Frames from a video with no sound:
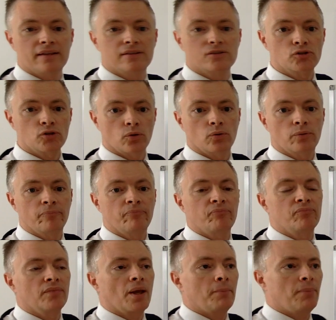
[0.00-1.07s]
So
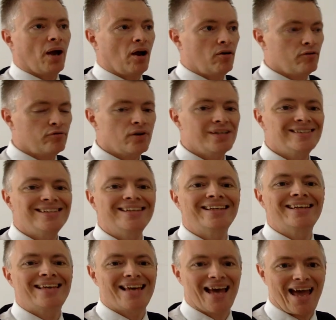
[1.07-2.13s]
paraphrasing
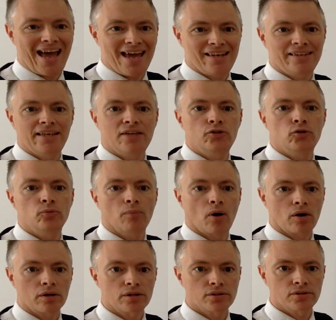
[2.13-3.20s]
can get you
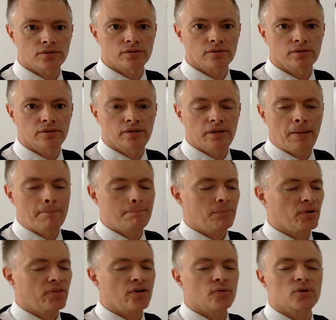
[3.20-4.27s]
marks,
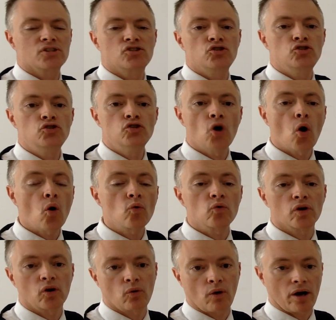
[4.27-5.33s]
but there is no
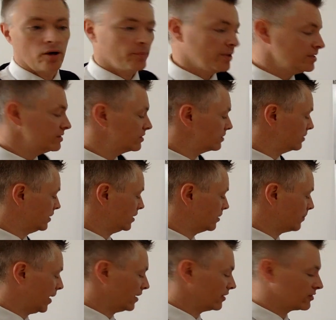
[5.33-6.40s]
requirement in the
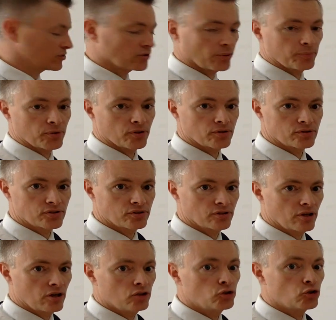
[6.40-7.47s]
band descriptors
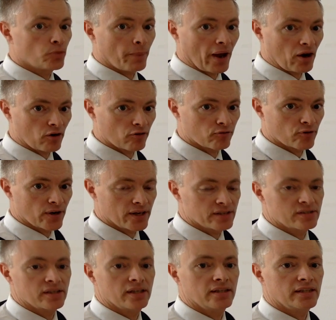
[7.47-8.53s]
to
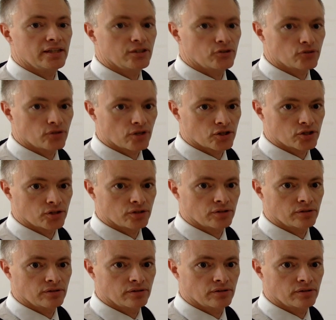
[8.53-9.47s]
paraphrase in the introduction.